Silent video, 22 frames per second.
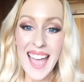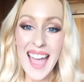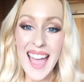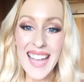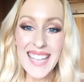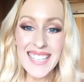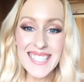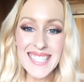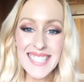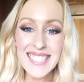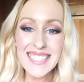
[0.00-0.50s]

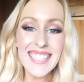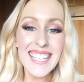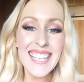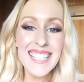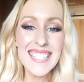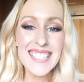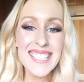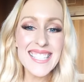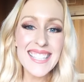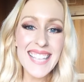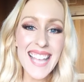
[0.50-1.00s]
And
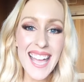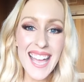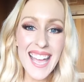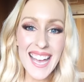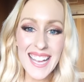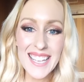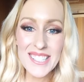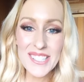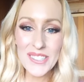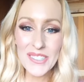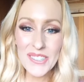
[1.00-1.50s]
Celine's in the
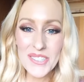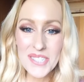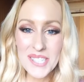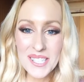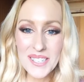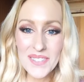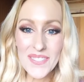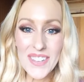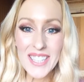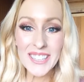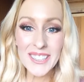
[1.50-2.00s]
house,
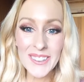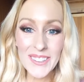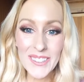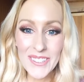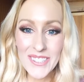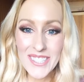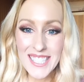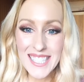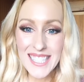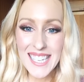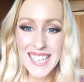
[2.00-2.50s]
awesome. And
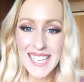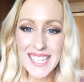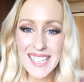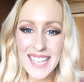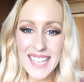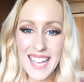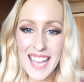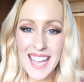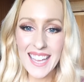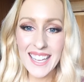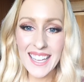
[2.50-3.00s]
Lucy,
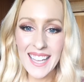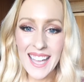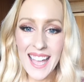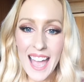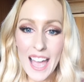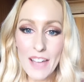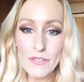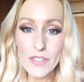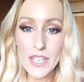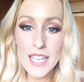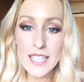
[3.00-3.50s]
yay.
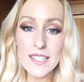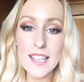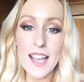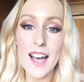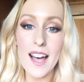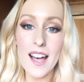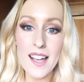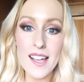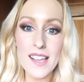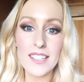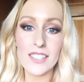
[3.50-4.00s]
And Vanessa,
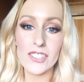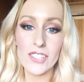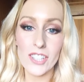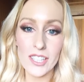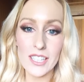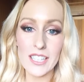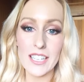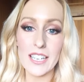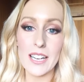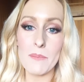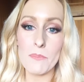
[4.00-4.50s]
ah,
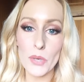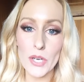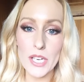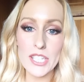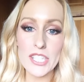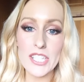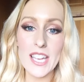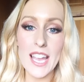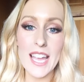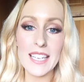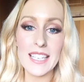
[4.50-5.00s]
got it,
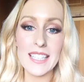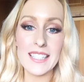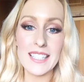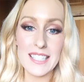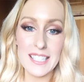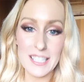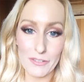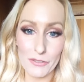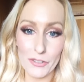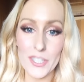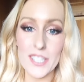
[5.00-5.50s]
appreciating the
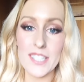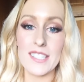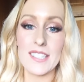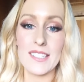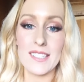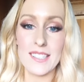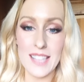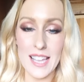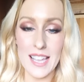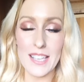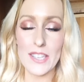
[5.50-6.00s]

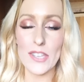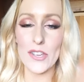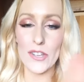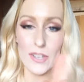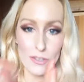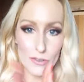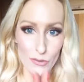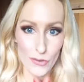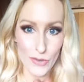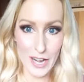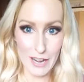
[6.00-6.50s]
differences. Thank you.
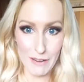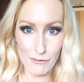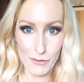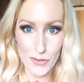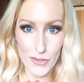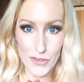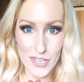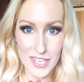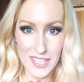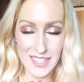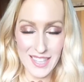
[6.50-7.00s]

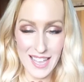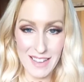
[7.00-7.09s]
Grateful that